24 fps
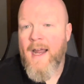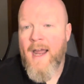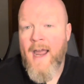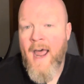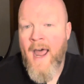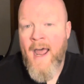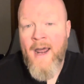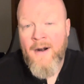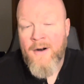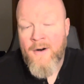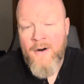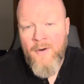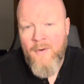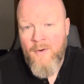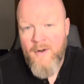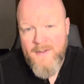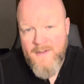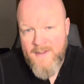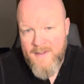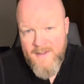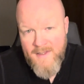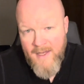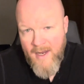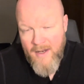I don't know
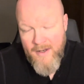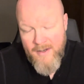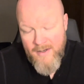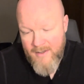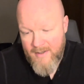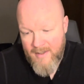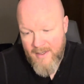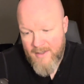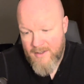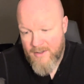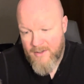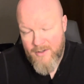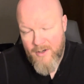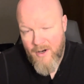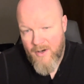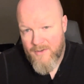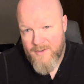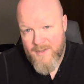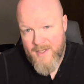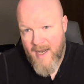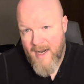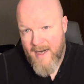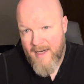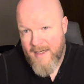what to tell you. Get your
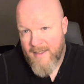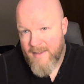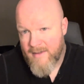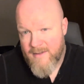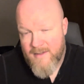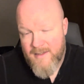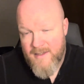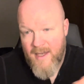nose on it.